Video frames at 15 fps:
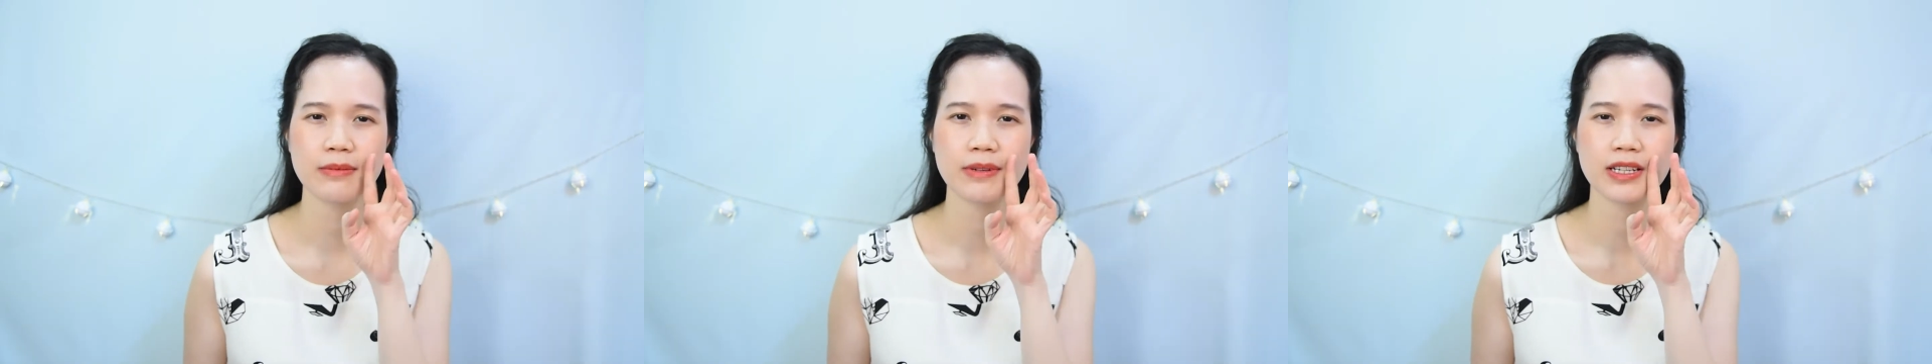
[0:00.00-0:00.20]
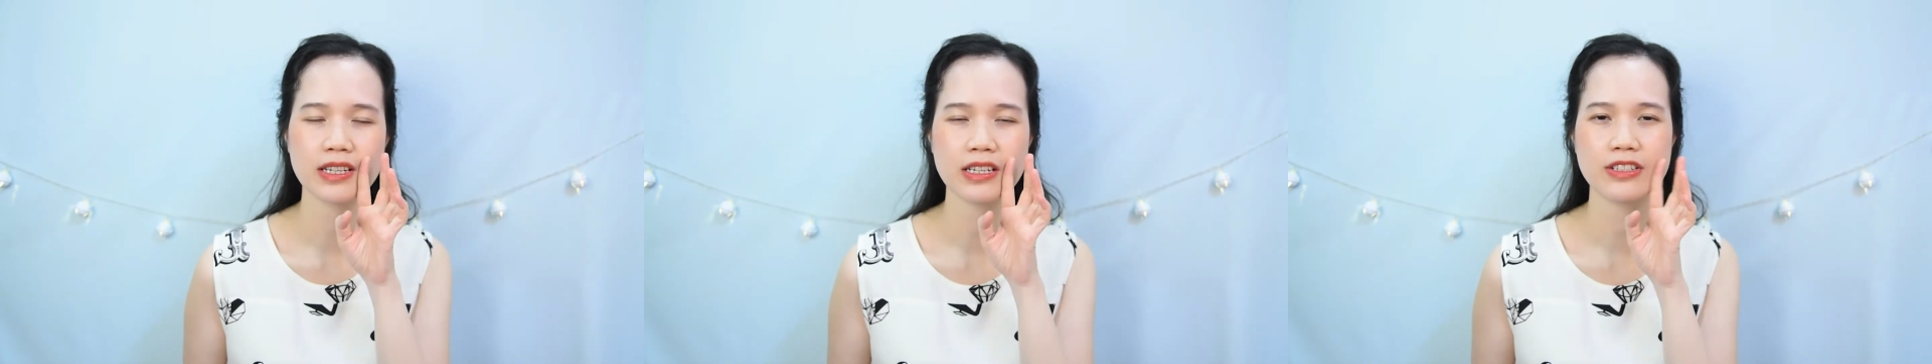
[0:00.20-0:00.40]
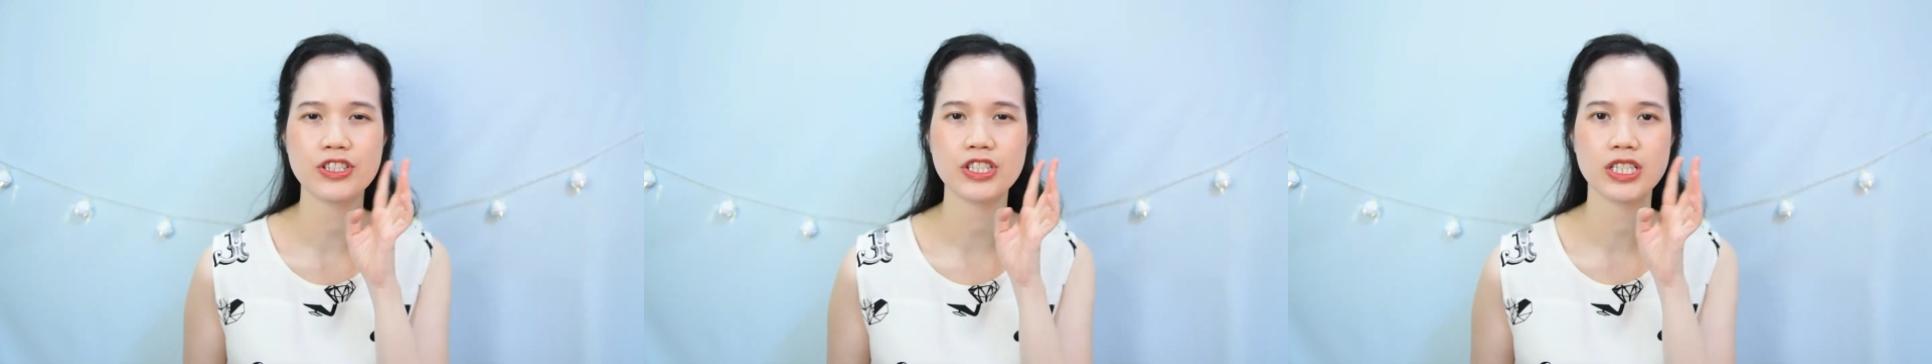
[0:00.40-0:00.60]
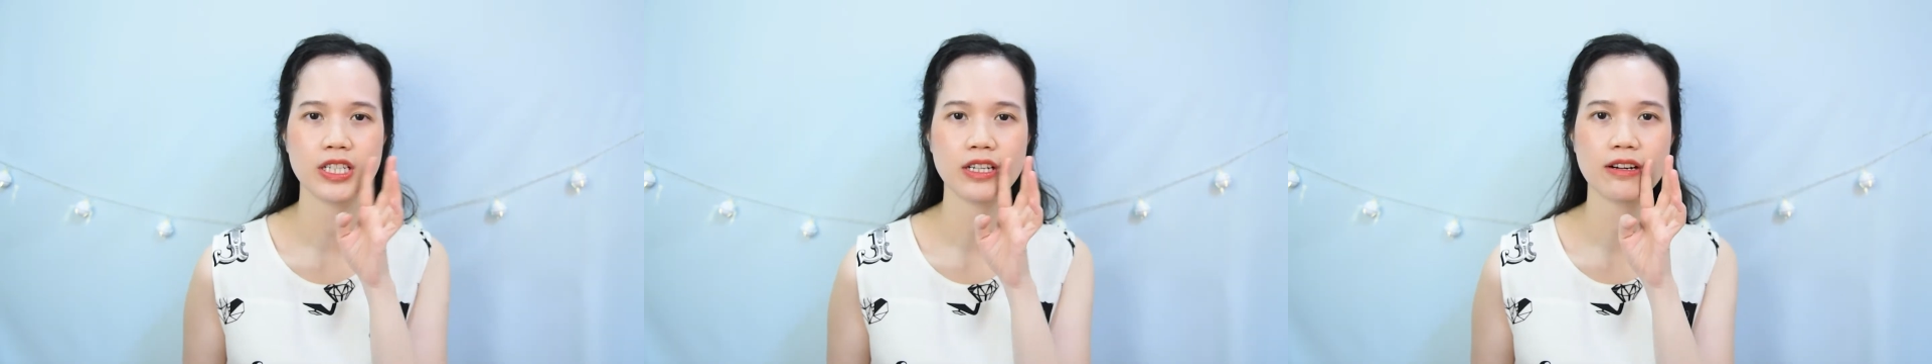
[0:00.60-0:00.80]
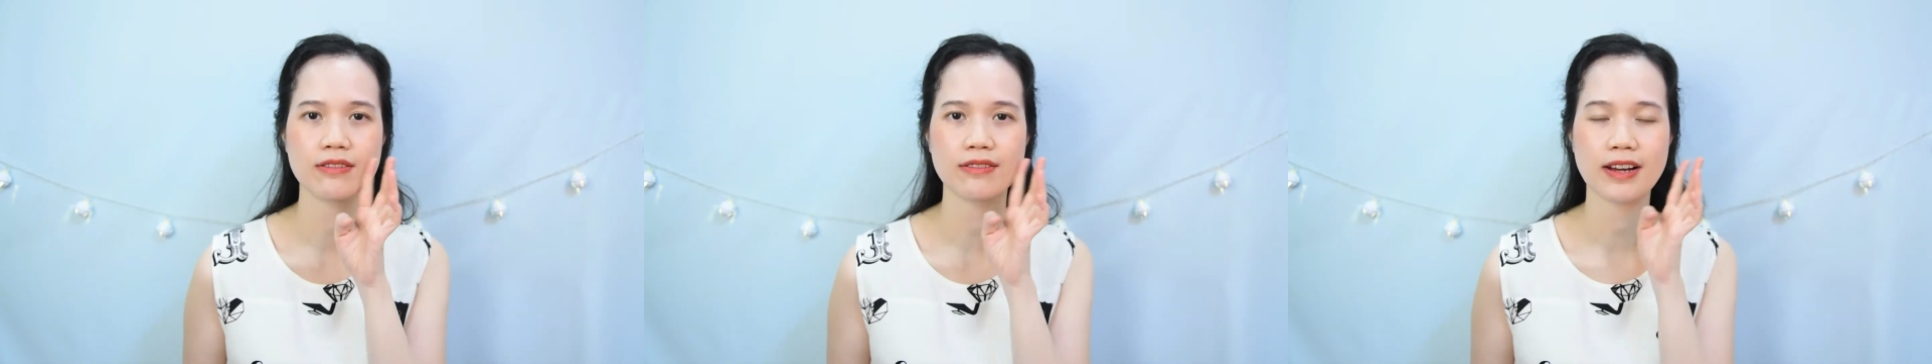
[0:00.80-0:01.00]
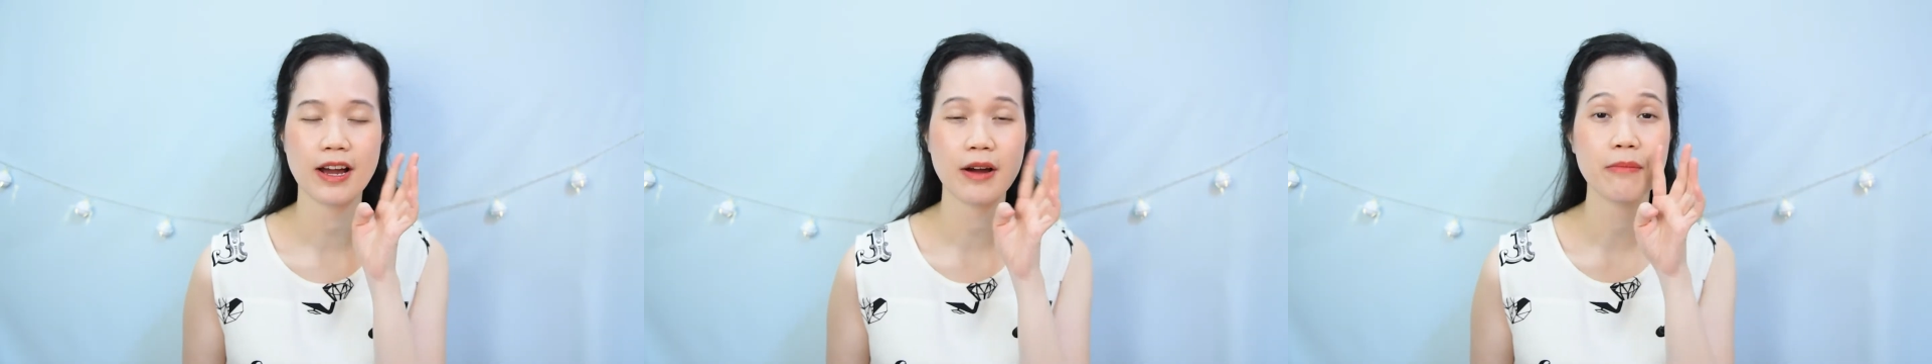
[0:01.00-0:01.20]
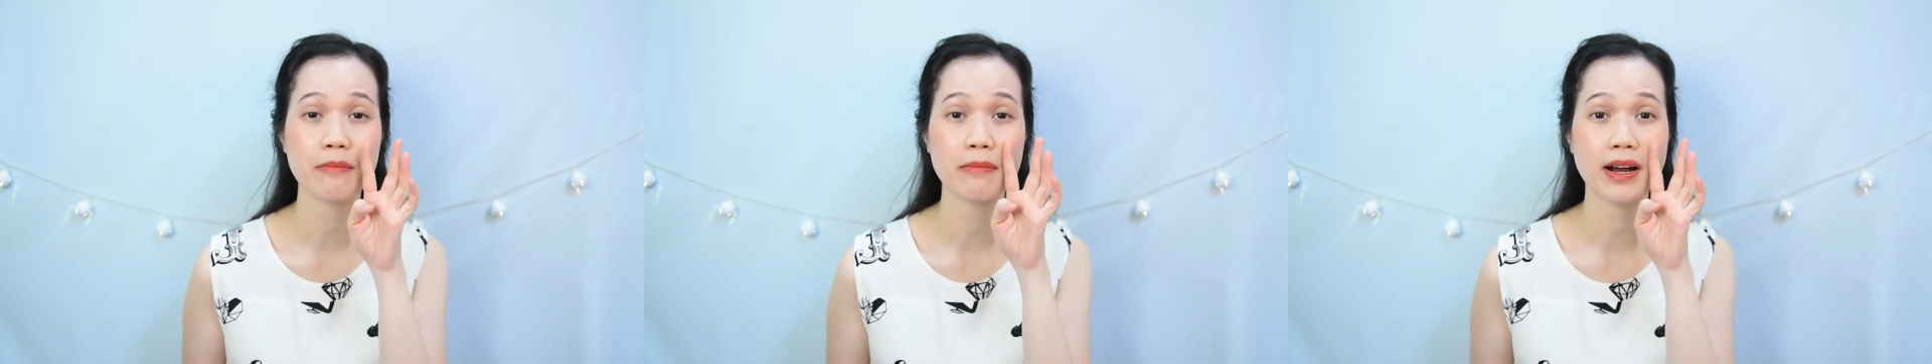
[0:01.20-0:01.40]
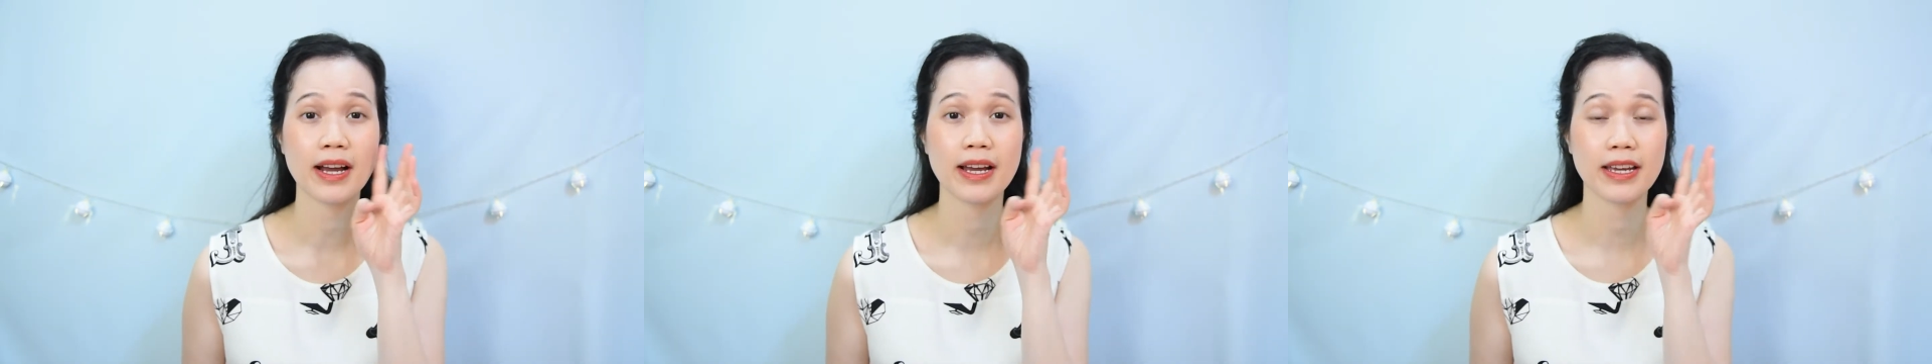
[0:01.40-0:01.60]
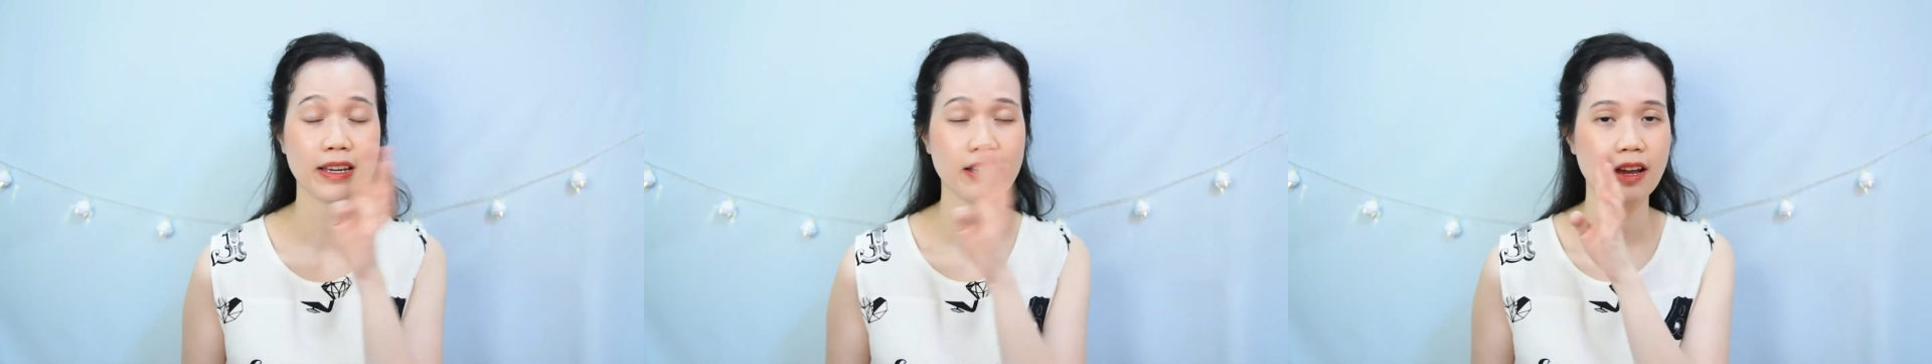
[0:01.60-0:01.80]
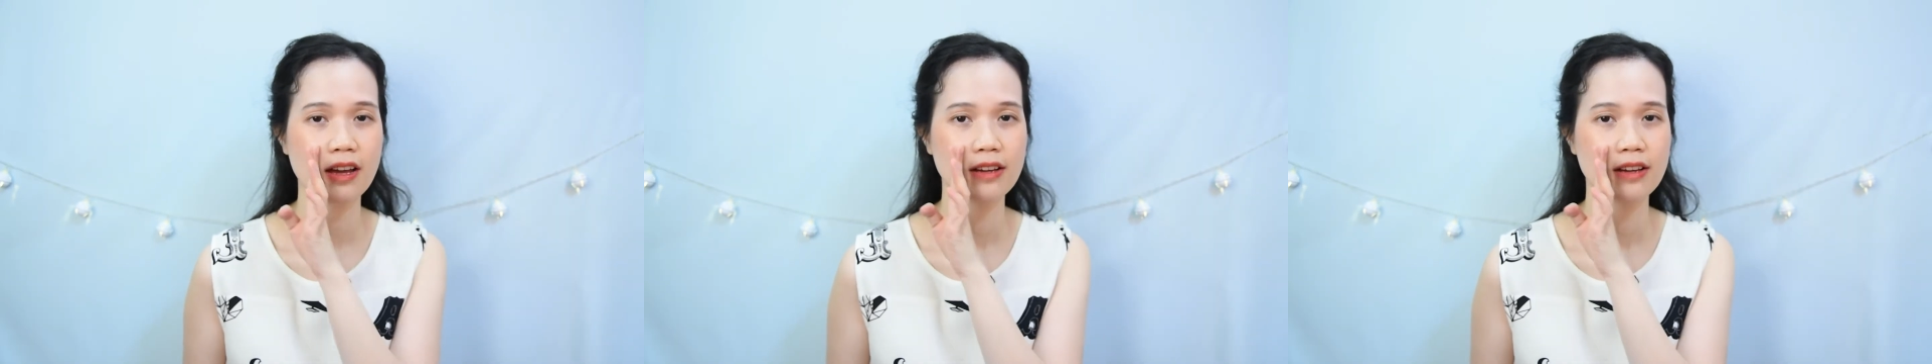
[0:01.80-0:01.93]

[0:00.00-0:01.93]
bit itchy around my